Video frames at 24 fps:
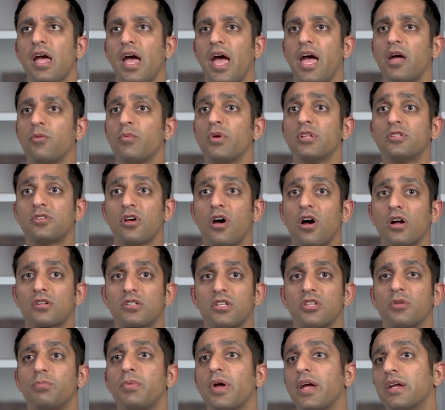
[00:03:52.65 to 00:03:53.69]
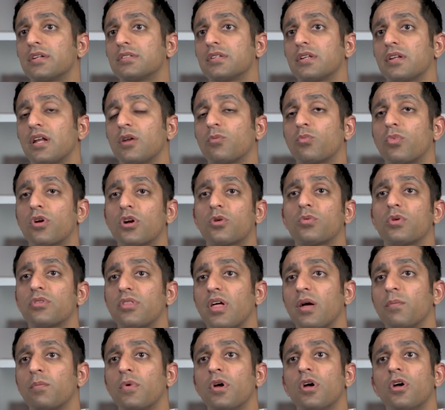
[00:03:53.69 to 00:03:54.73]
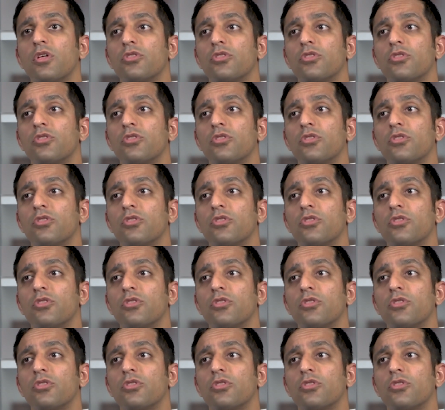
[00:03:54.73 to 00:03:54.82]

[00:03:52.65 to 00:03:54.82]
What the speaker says: and we talk to the patient and work with them